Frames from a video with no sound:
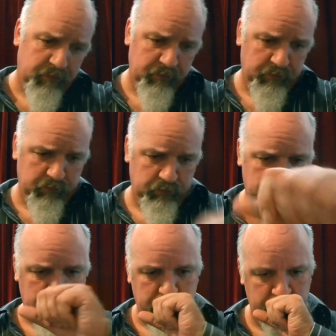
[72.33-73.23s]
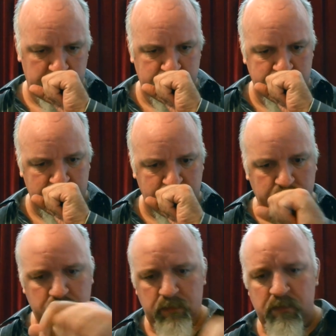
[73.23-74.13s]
No one is speaking in this clip.